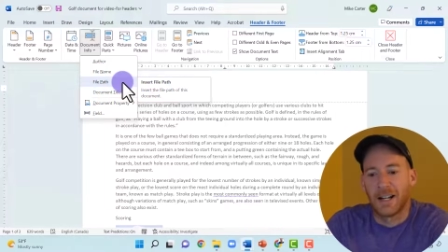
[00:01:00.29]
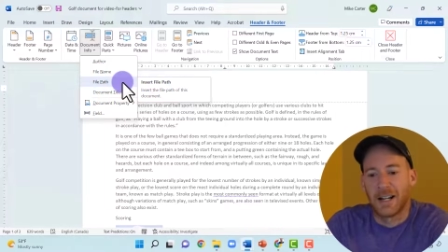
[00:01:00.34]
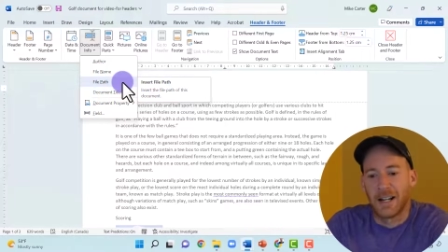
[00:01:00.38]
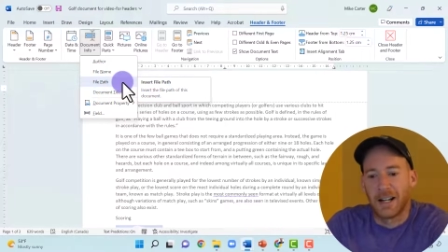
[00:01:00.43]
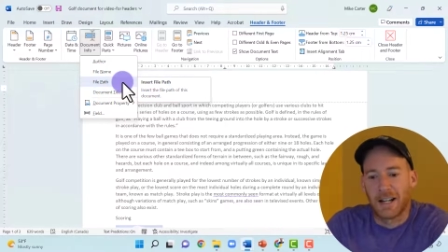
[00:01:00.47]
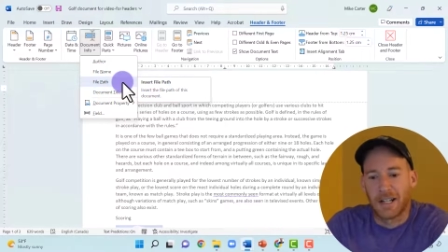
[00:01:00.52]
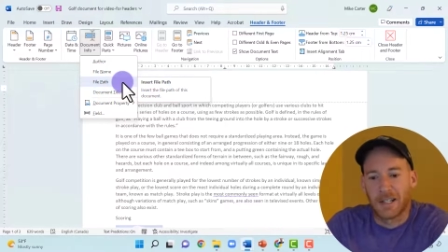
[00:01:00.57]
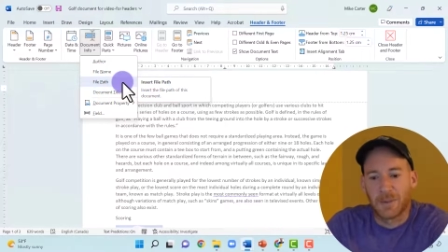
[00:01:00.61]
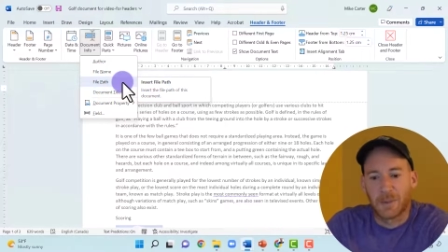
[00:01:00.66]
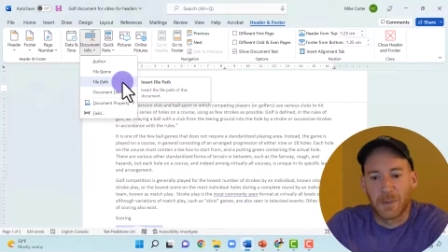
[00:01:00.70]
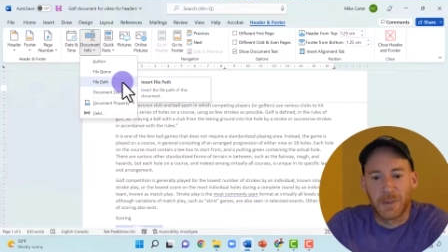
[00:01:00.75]

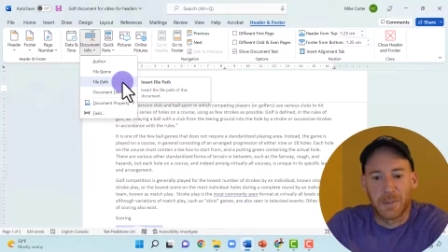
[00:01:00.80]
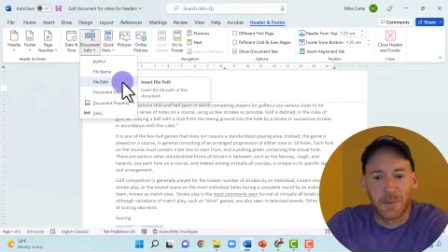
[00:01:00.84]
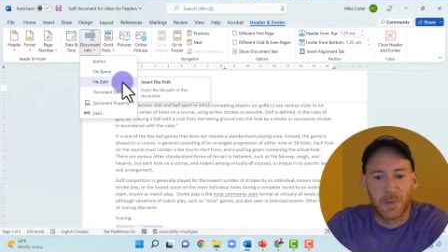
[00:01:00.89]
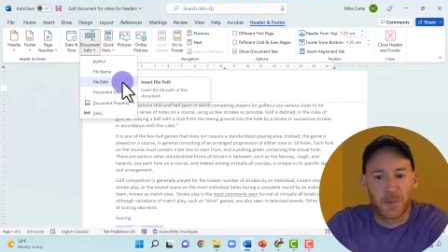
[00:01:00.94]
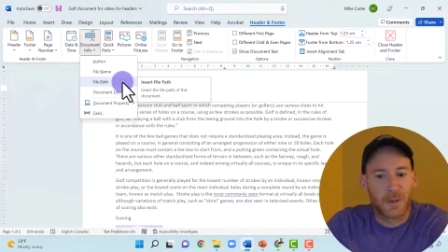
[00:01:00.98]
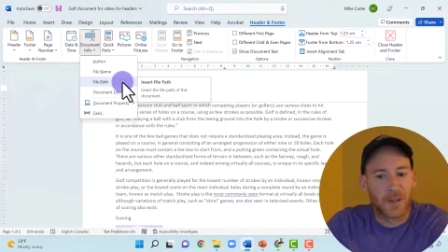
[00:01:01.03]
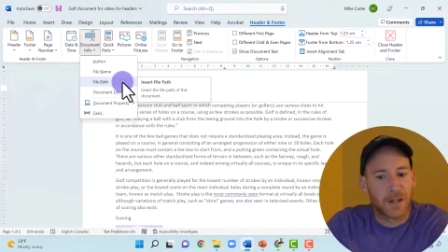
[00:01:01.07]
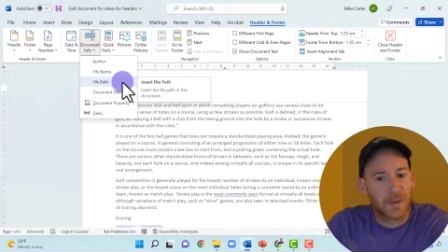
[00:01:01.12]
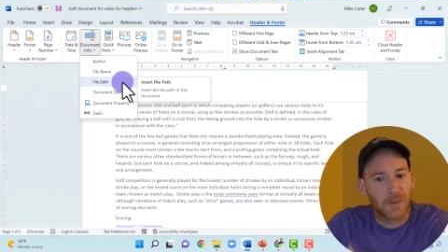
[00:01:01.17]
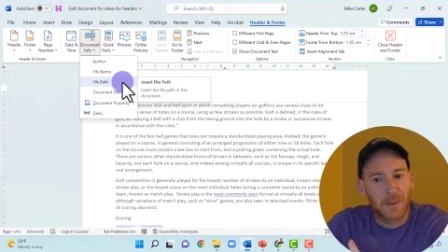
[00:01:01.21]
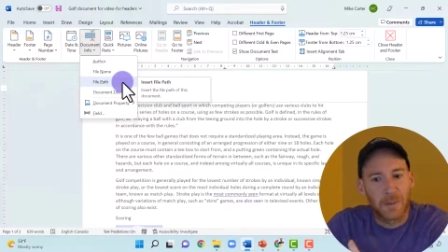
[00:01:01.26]
uh, you might be
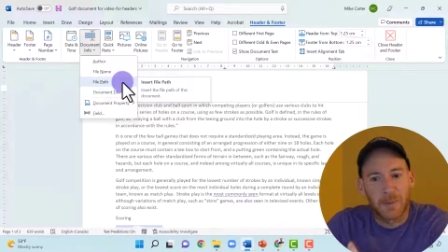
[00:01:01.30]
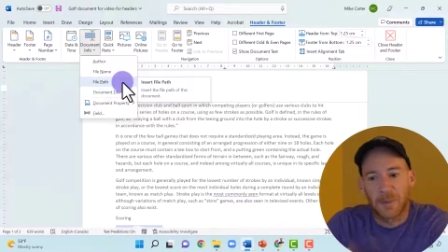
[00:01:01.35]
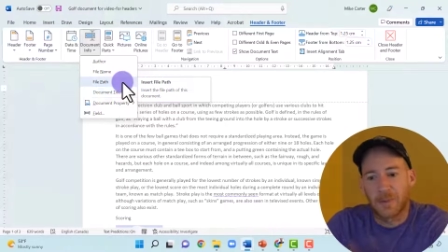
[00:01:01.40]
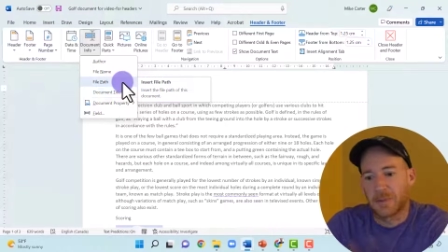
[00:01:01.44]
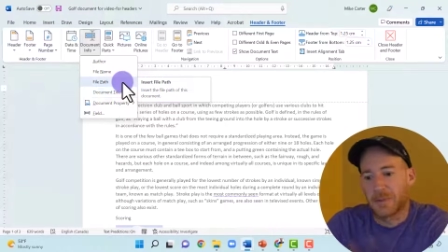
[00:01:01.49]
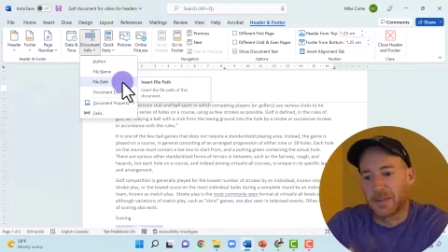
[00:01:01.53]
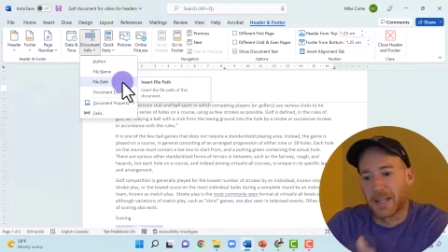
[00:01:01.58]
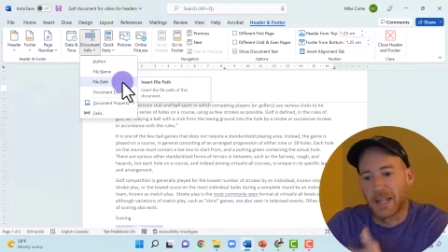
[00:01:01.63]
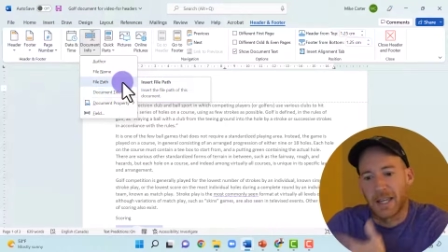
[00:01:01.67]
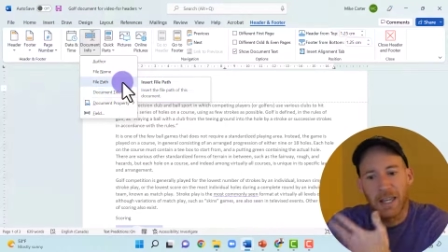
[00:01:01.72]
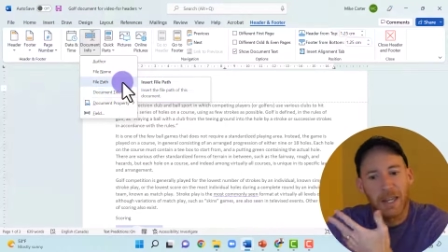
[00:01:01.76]
working with people
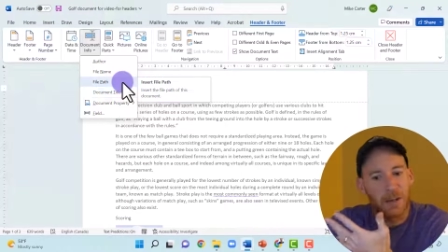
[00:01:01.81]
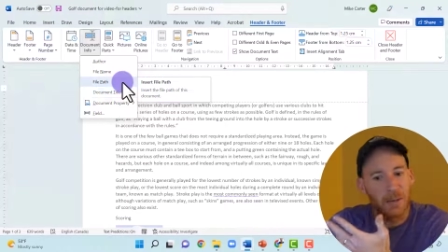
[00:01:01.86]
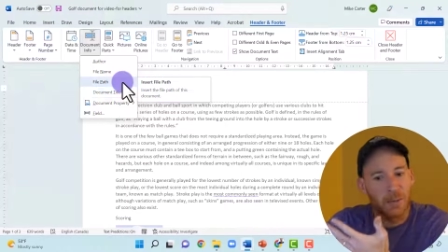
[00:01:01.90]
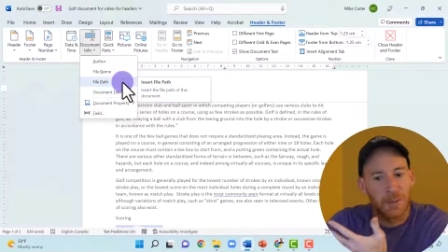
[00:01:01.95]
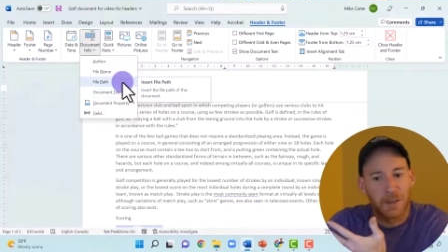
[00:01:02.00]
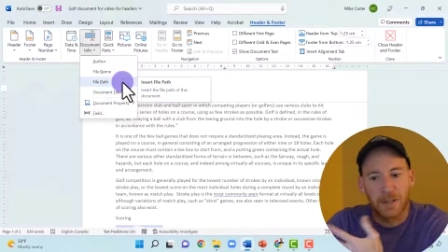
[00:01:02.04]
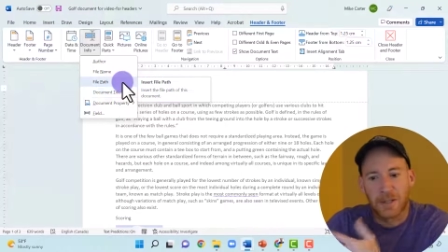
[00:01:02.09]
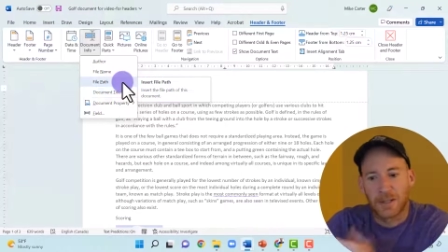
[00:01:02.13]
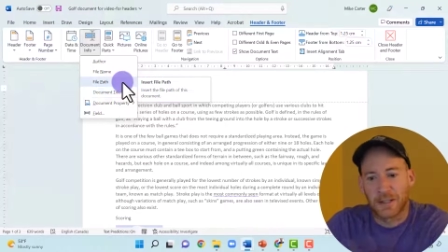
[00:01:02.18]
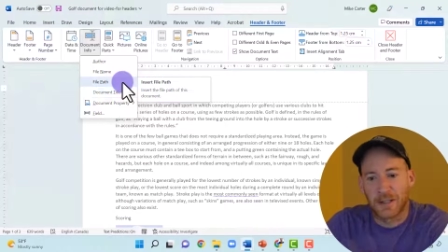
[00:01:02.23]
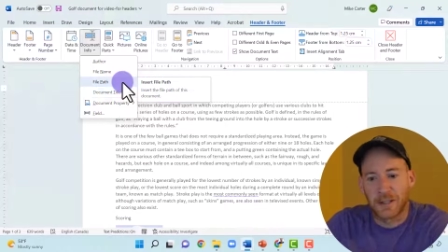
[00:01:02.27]
and say, hey,
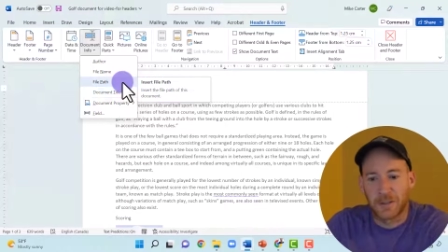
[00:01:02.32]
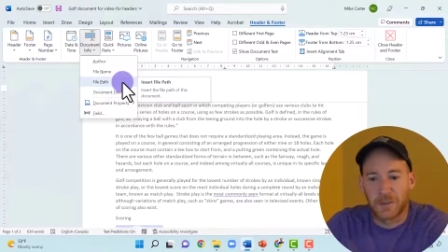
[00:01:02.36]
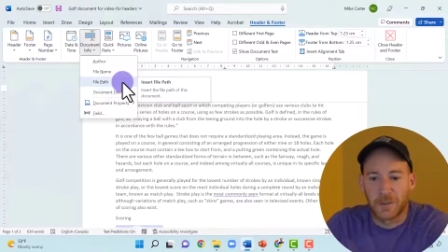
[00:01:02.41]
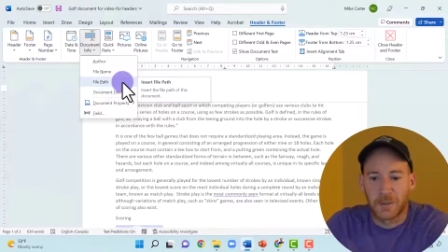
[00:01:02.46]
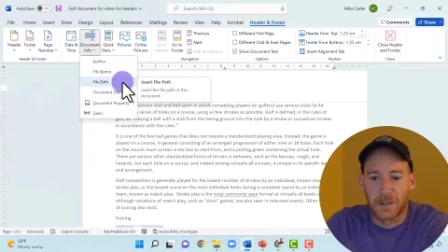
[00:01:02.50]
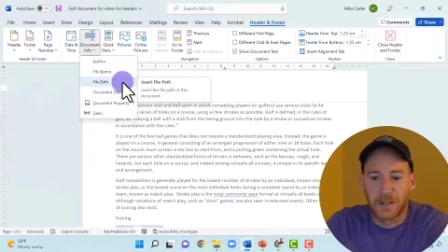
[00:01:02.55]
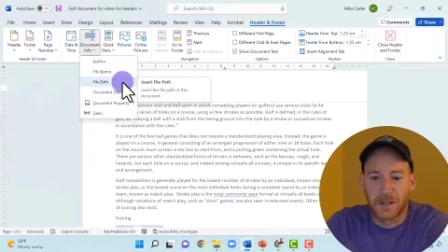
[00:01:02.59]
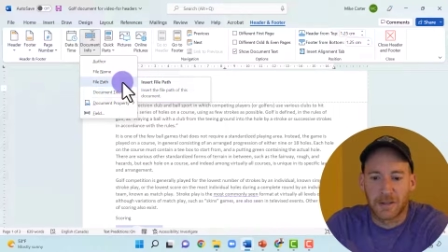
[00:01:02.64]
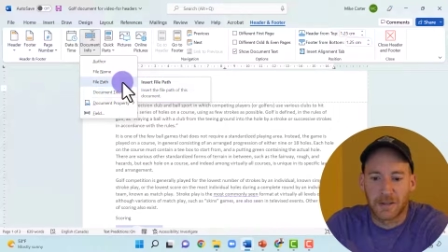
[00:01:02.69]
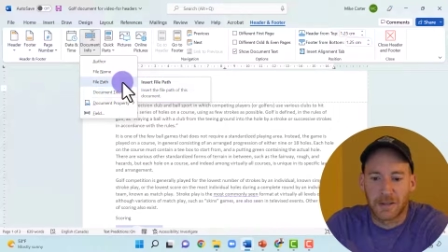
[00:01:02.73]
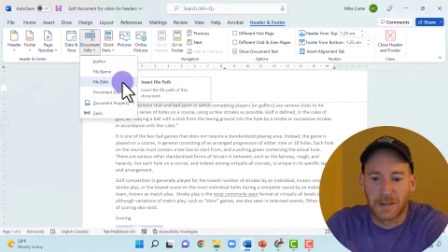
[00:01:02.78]
where you know
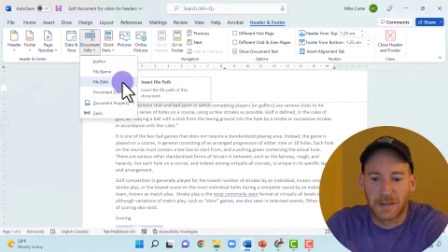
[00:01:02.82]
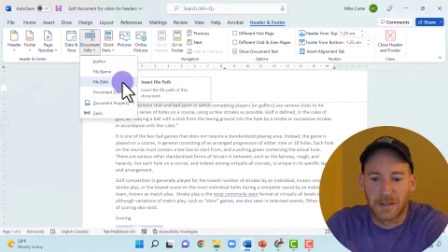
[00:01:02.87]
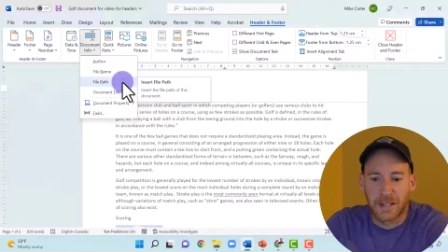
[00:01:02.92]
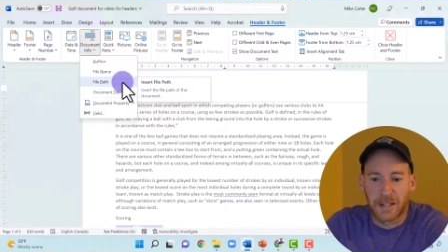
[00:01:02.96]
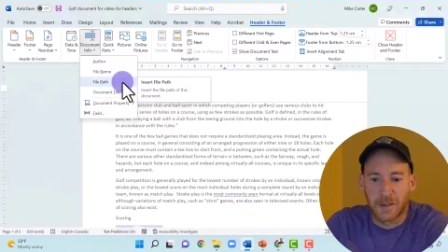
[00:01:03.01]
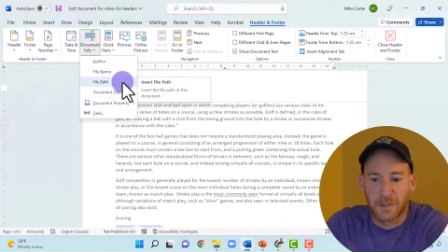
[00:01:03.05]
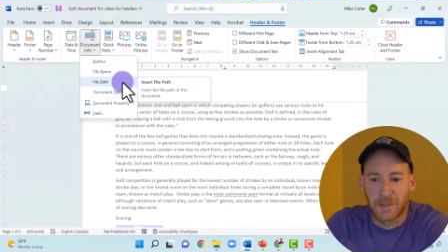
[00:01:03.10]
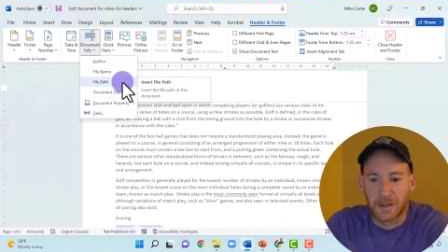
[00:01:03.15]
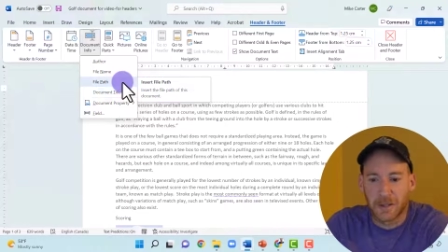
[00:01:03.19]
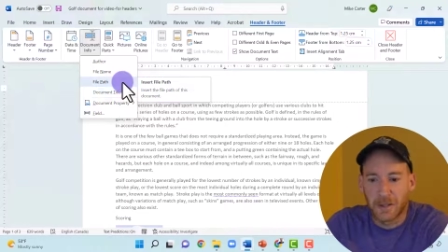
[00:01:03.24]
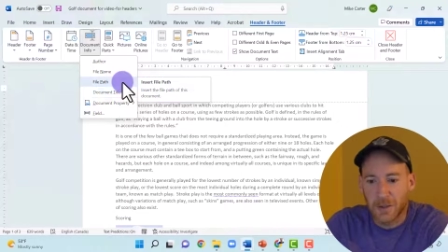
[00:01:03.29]
where is this
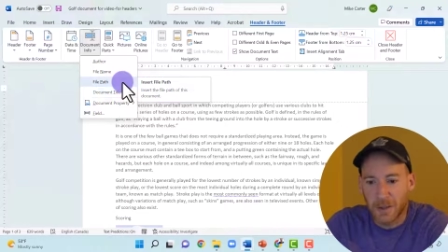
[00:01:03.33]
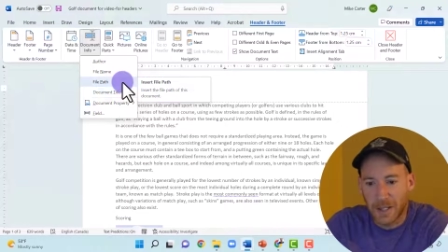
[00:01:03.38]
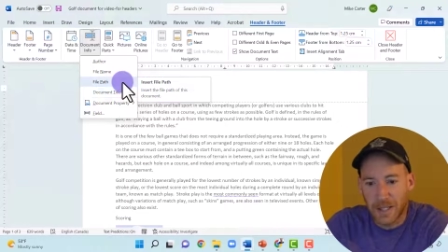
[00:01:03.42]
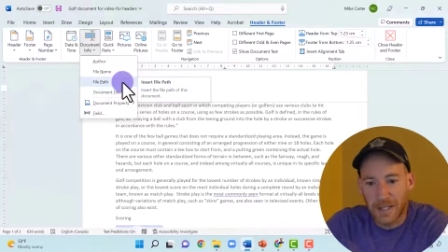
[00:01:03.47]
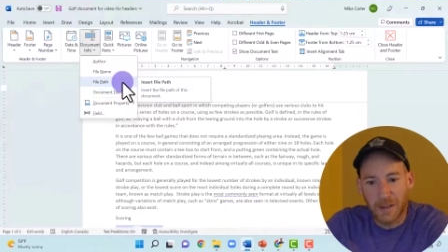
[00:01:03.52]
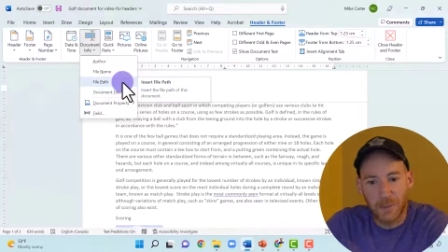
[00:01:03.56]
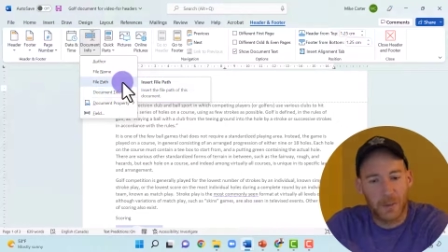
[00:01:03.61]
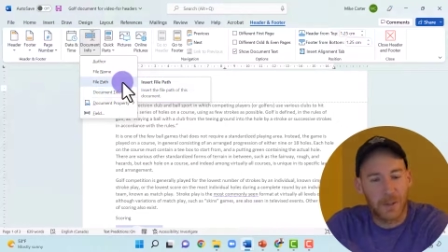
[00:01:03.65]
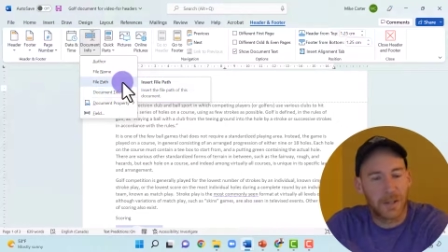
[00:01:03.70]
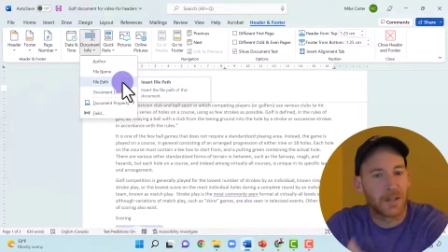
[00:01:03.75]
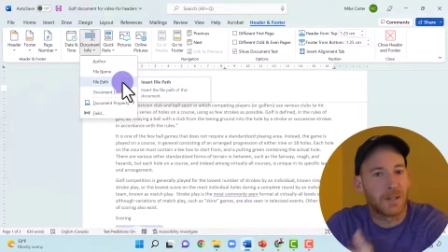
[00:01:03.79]
document
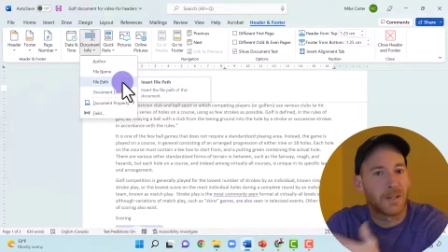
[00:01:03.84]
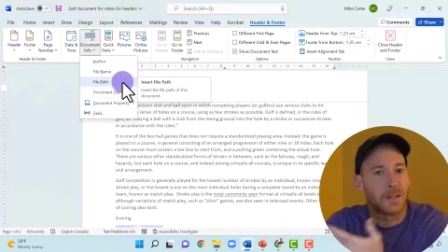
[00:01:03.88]
located? Well,